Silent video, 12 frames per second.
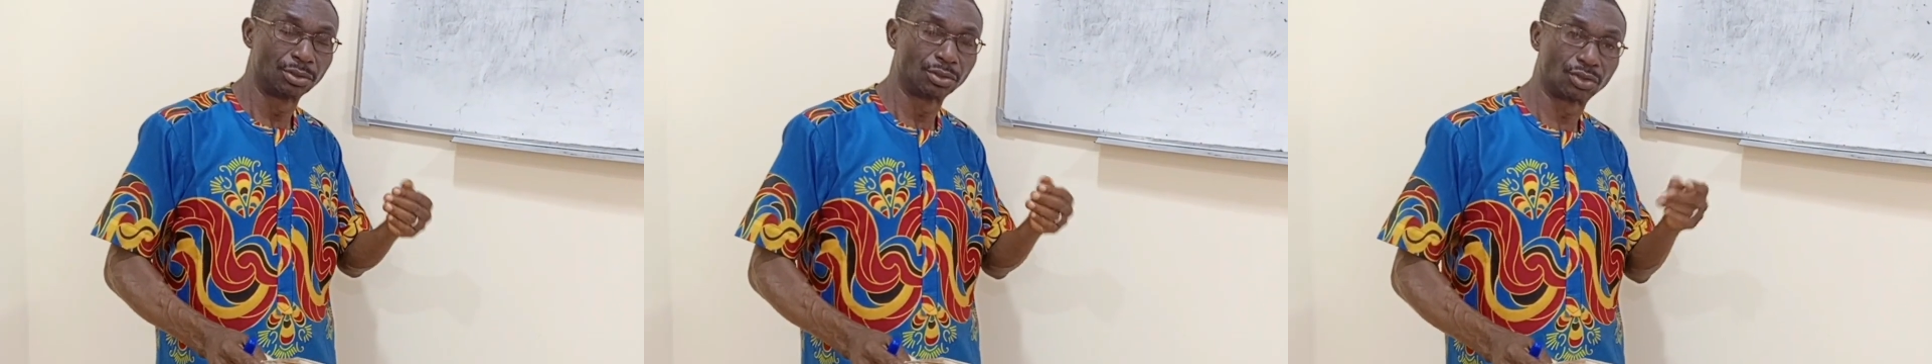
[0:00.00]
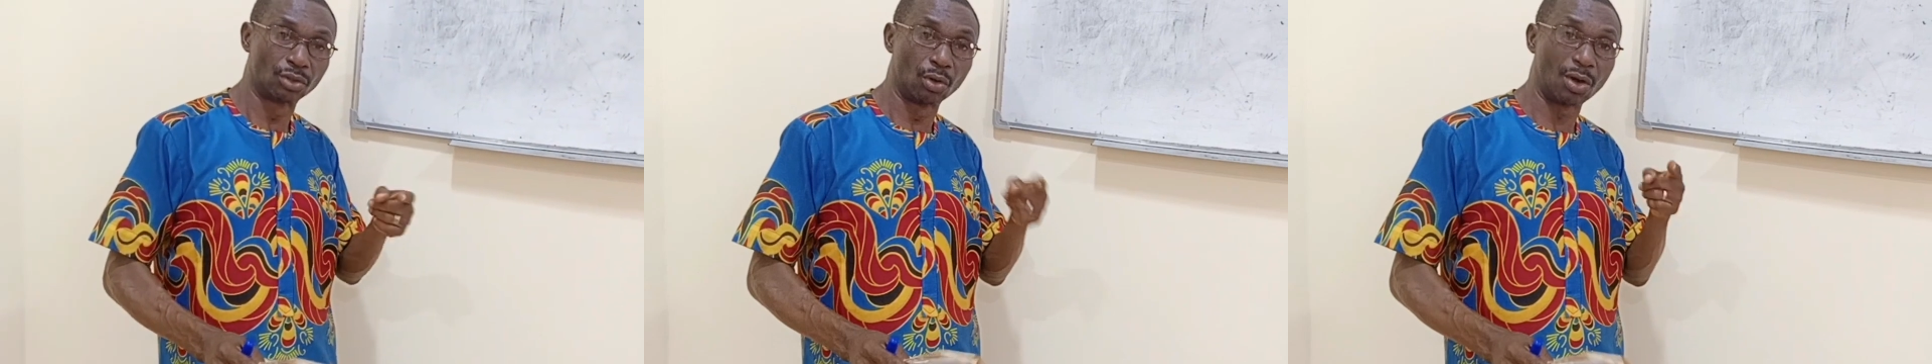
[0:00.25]

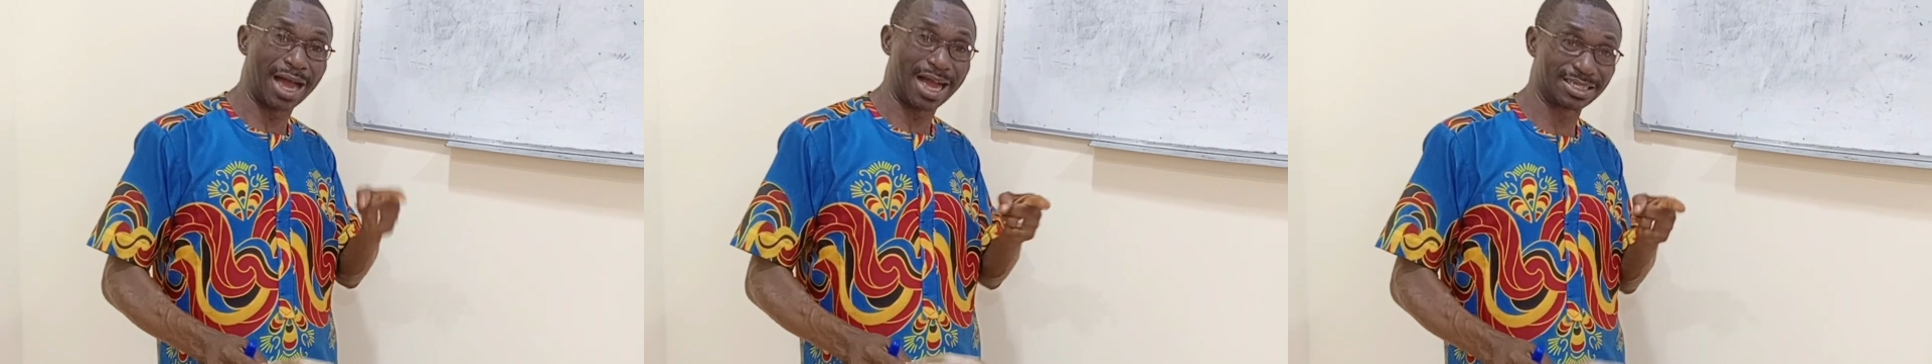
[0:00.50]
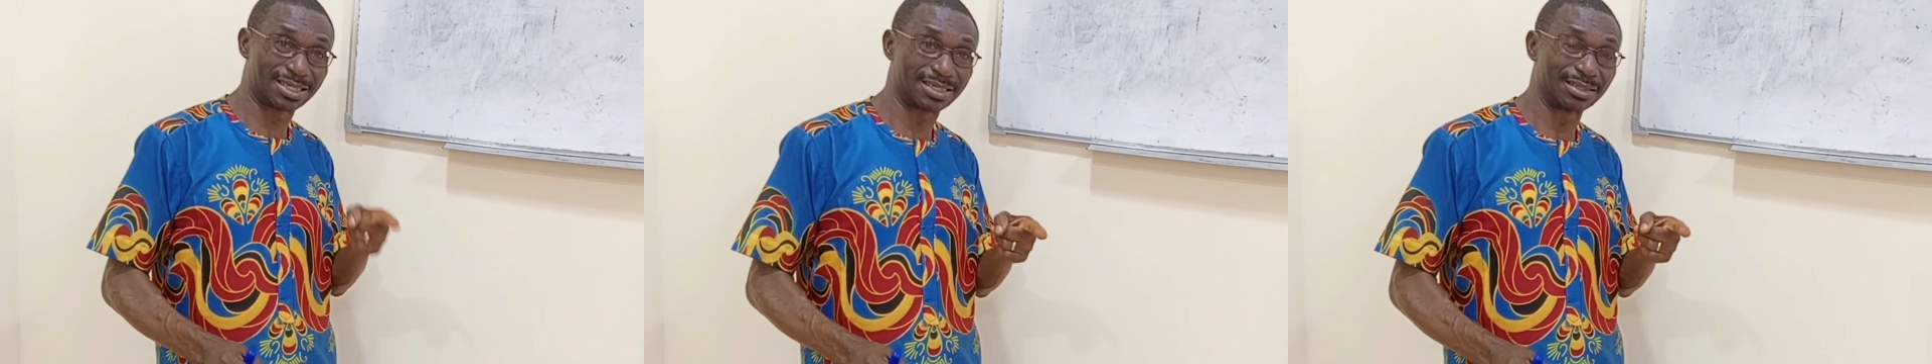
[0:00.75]
so
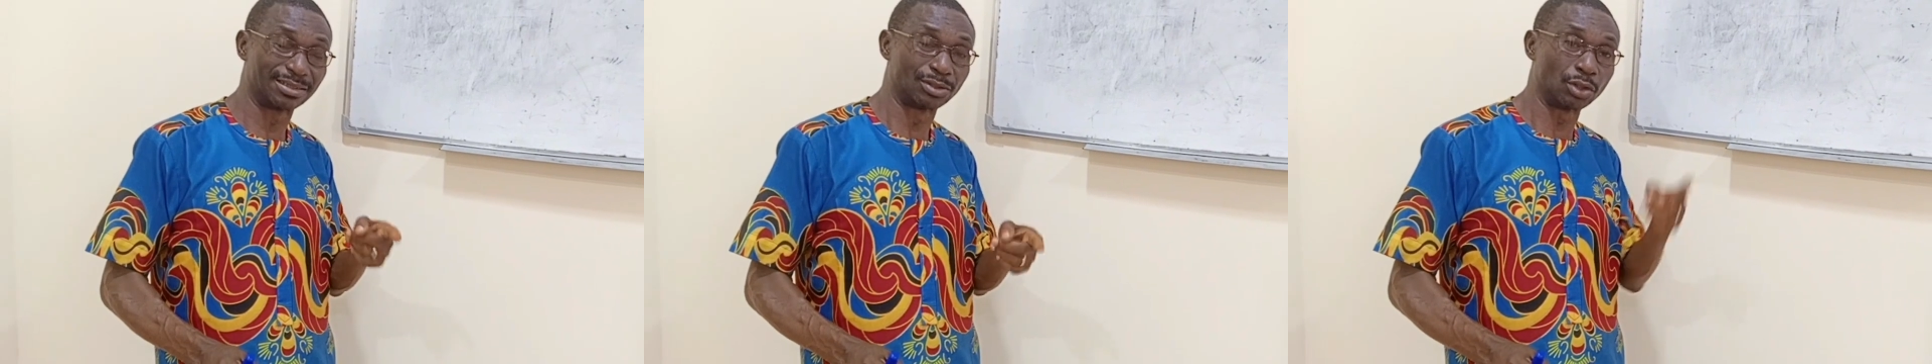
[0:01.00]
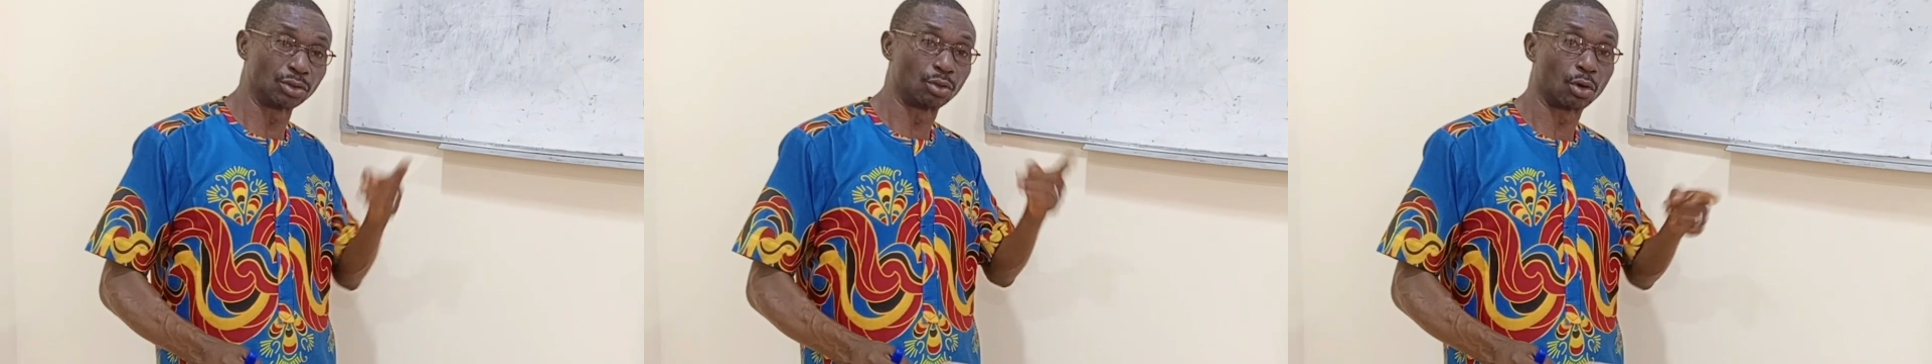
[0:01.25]
as
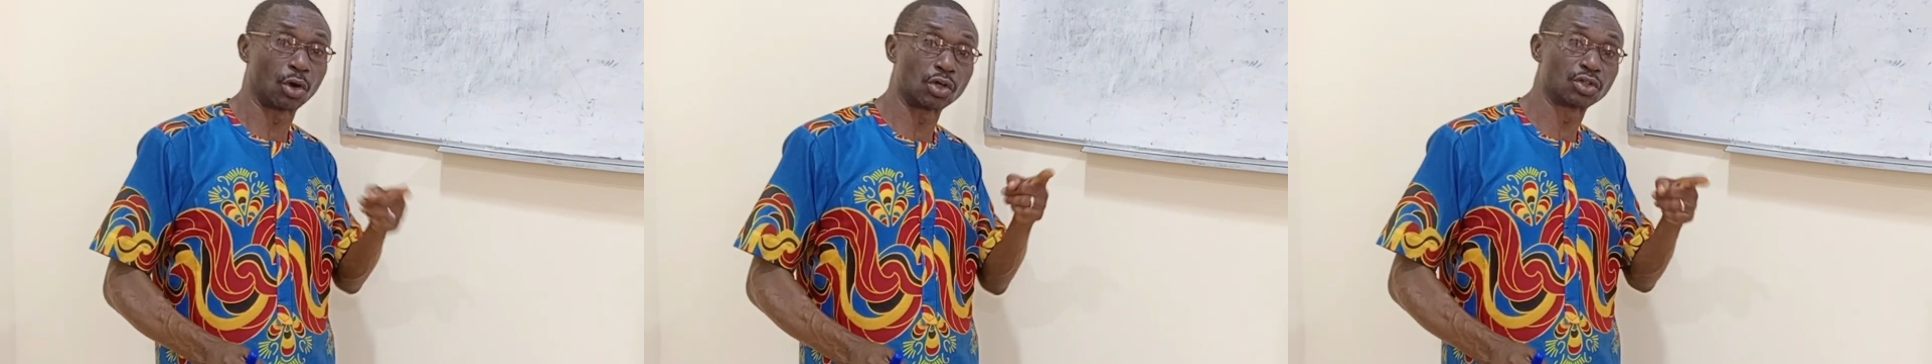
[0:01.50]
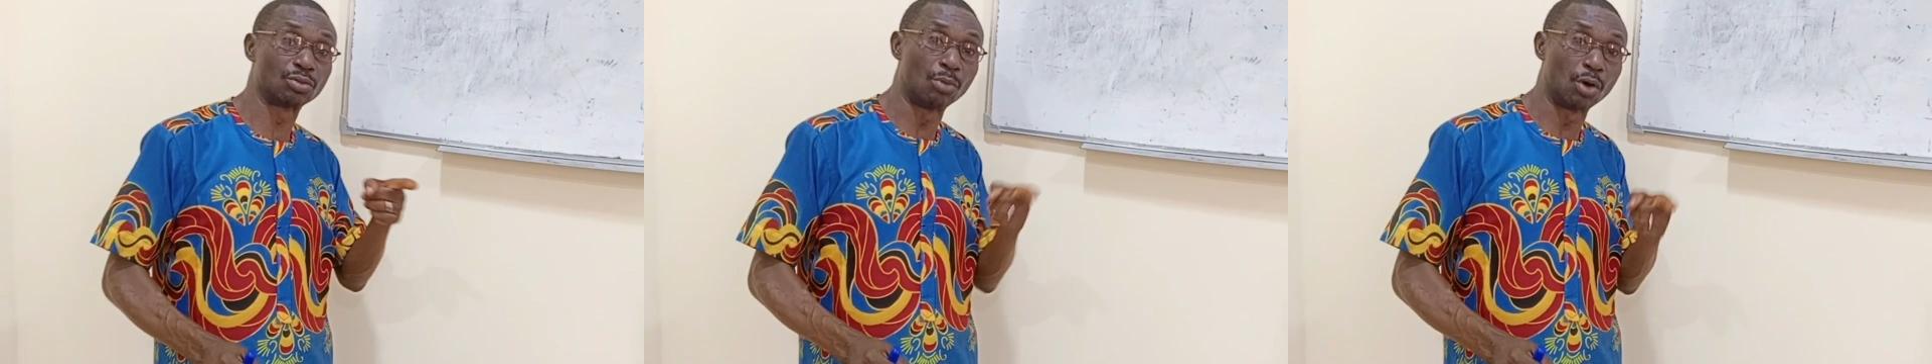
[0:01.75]
not to
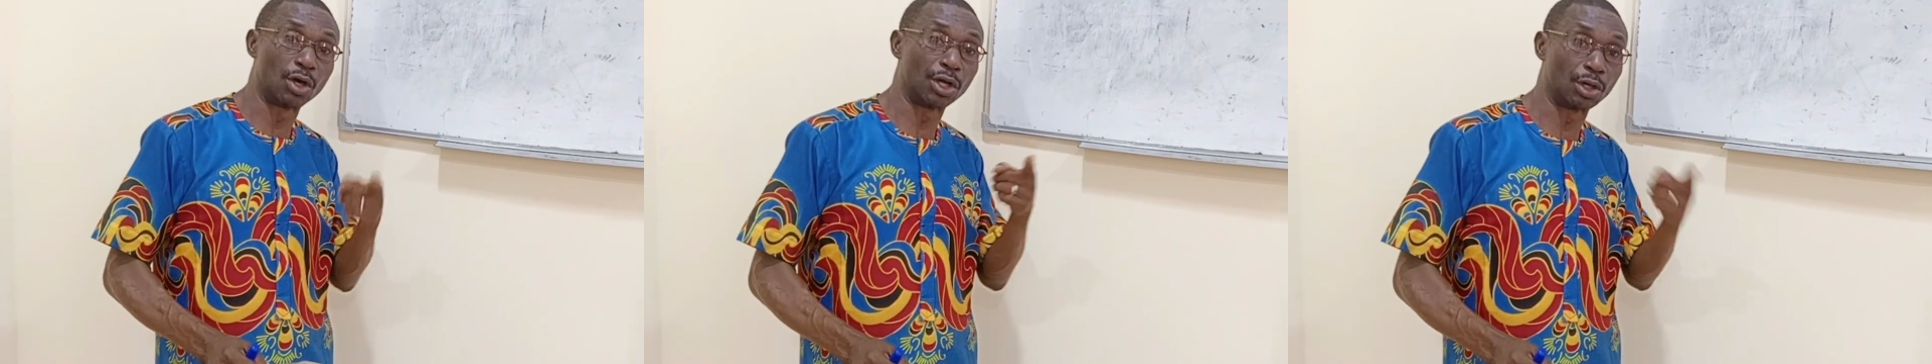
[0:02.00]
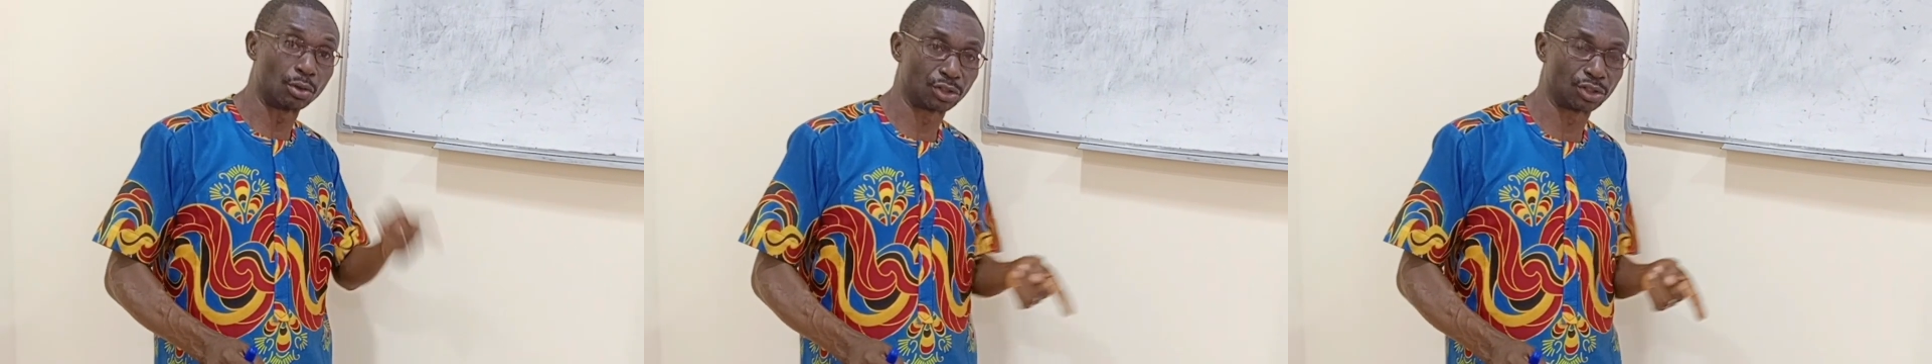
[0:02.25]
cause more
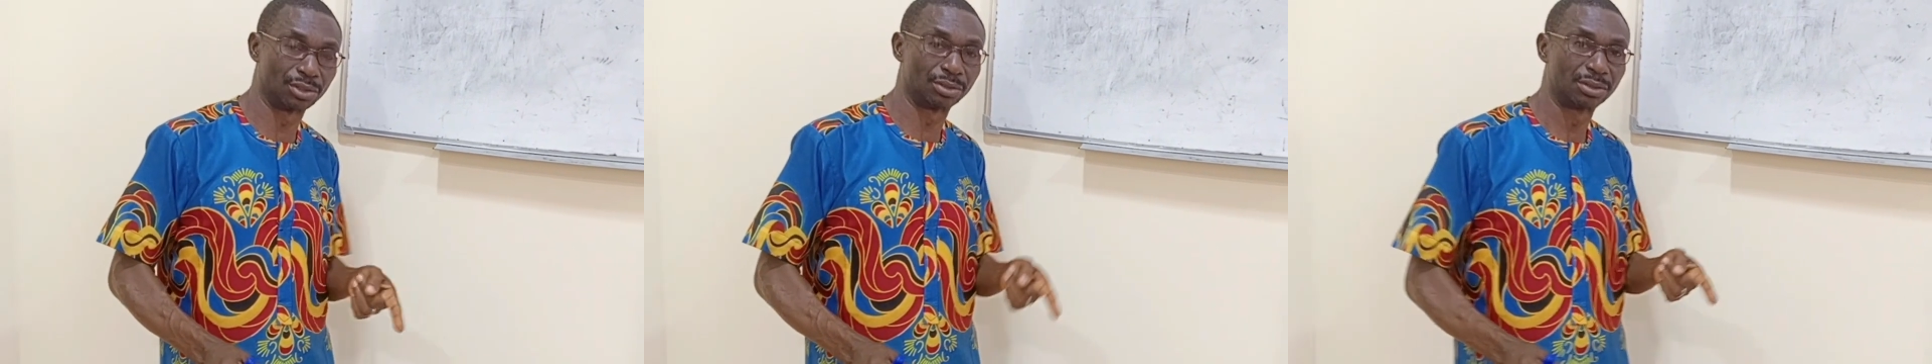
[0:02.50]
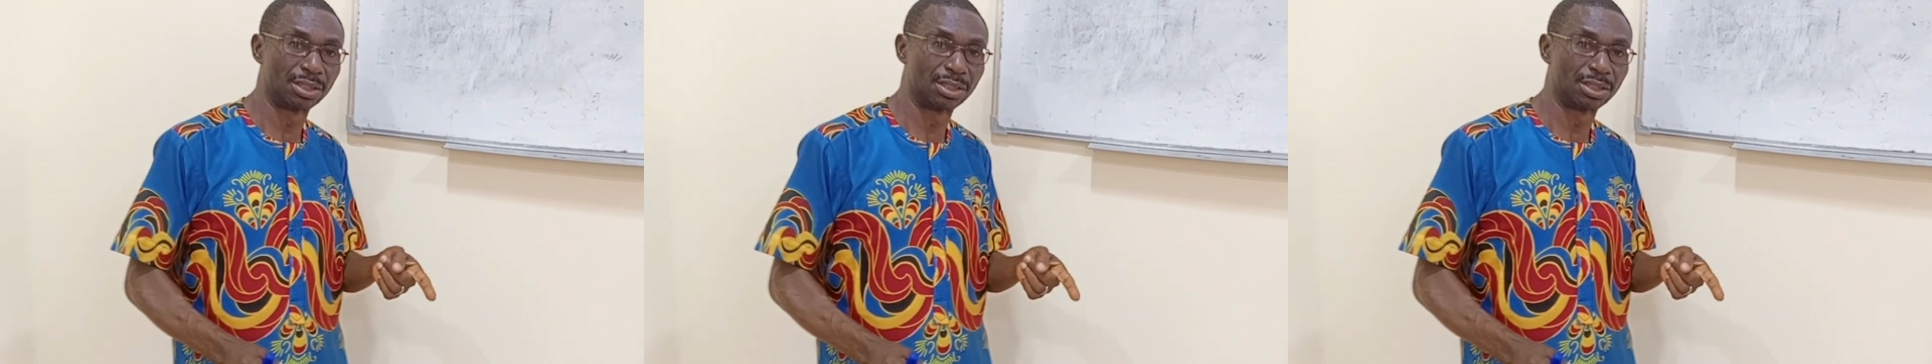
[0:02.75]
erosion,